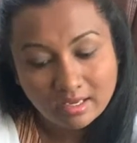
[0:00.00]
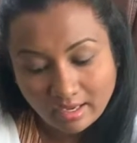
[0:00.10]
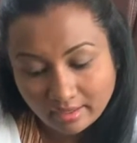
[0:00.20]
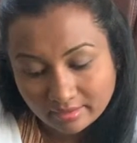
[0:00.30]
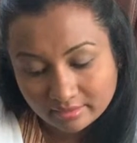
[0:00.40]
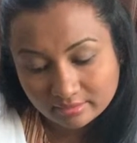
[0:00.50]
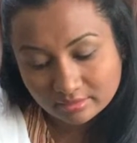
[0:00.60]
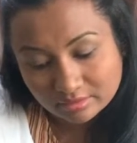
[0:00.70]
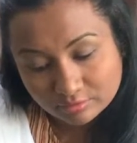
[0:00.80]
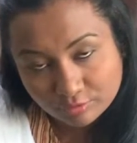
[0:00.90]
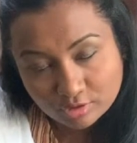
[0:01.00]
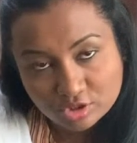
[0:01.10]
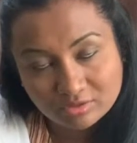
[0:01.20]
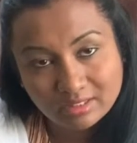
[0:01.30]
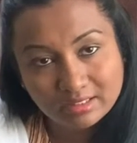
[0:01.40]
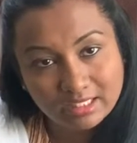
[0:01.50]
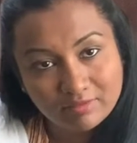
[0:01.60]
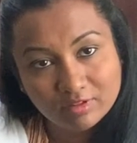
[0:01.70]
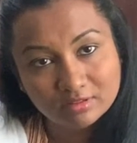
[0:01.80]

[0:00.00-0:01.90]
and unfortunately even in